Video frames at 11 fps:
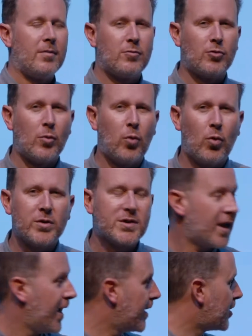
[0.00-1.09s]
Rewards
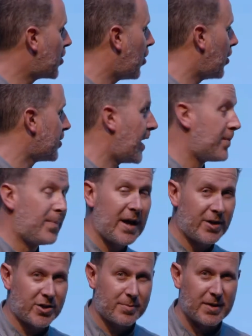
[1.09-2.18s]
and
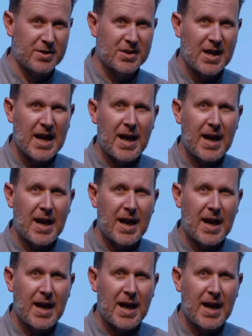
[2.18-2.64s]
punishments